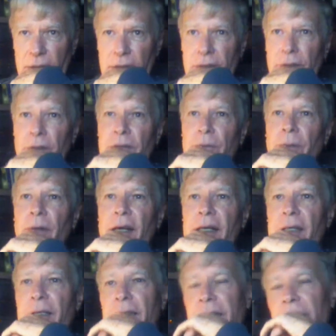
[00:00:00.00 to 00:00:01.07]
So what's
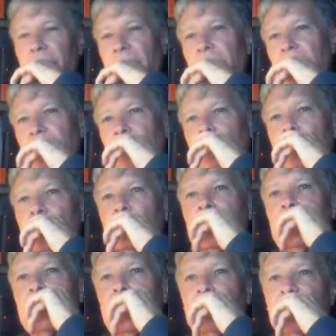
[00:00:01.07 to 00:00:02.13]
prayer?
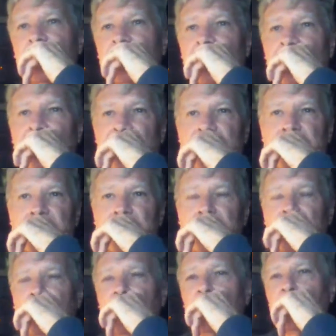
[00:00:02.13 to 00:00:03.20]
And I mentioned that this
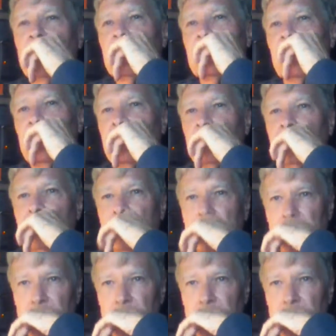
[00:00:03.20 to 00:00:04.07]
is one of my titles.